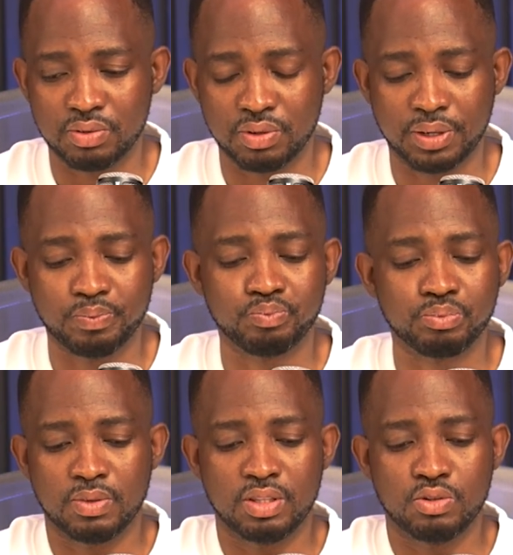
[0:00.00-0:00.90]
Okay,
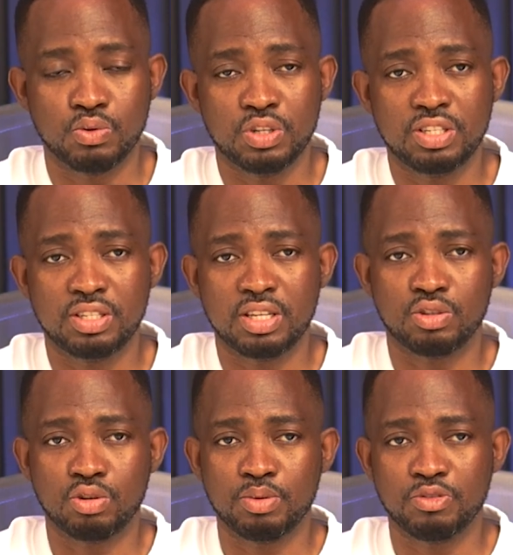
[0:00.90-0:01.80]
so this is the
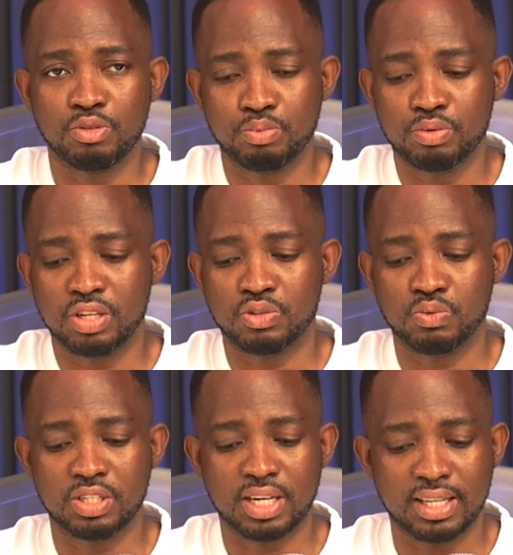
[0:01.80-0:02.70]
top if you put the
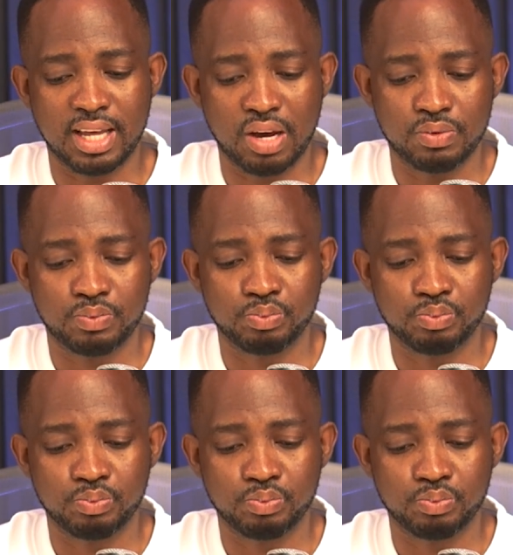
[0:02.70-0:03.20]
switcher down.